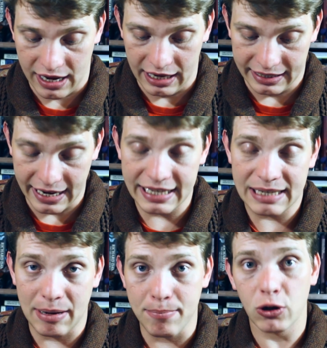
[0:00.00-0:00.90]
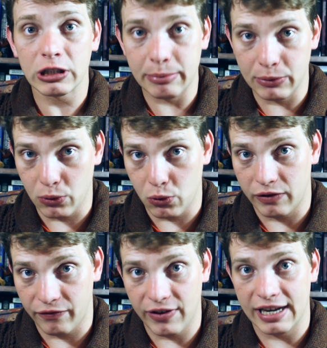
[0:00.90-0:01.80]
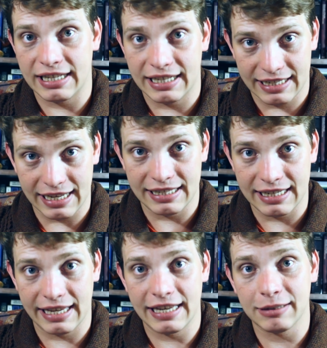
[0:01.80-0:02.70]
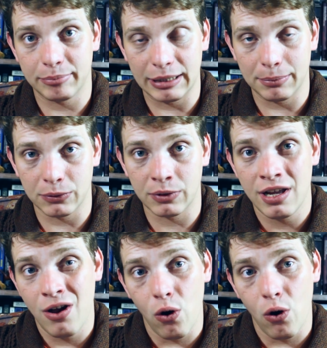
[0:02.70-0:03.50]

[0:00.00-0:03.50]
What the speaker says: it tends to be multiple organ failure that tends to kill people.